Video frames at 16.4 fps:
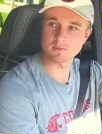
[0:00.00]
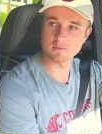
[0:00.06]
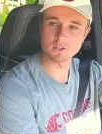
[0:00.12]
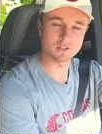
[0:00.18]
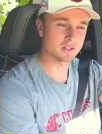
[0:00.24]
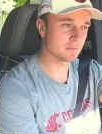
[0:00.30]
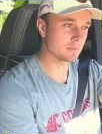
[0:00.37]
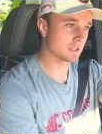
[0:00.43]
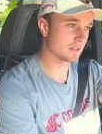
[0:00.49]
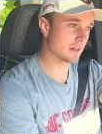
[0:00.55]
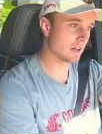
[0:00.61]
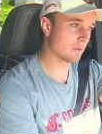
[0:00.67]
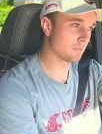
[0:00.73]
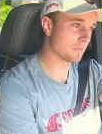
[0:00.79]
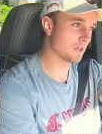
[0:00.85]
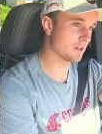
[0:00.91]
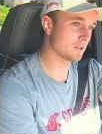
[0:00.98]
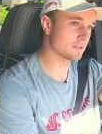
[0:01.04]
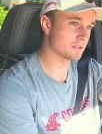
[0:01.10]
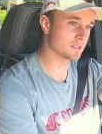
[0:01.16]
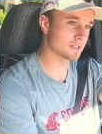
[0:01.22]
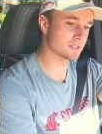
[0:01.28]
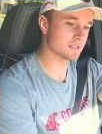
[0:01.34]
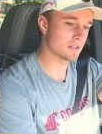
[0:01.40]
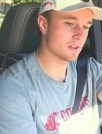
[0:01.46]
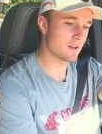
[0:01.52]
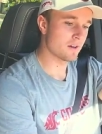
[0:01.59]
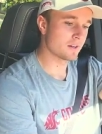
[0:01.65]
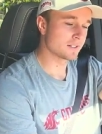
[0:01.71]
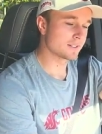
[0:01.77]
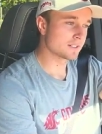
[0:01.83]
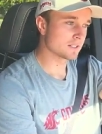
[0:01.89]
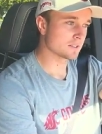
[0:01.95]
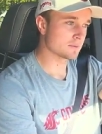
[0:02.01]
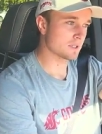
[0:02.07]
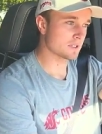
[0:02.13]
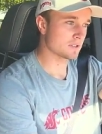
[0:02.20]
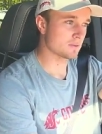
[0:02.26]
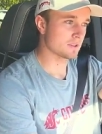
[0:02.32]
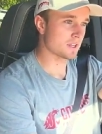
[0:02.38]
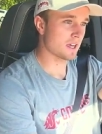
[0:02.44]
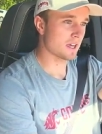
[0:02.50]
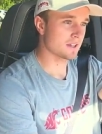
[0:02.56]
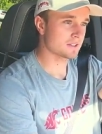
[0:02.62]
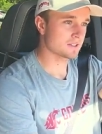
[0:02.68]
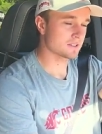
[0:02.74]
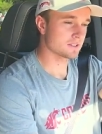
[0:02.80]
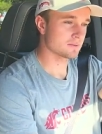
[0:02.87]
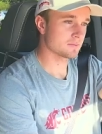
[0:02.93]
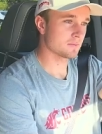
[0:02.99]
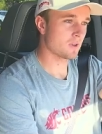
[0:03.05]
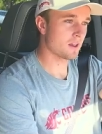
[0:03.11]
community and be able to help those because especially with cancer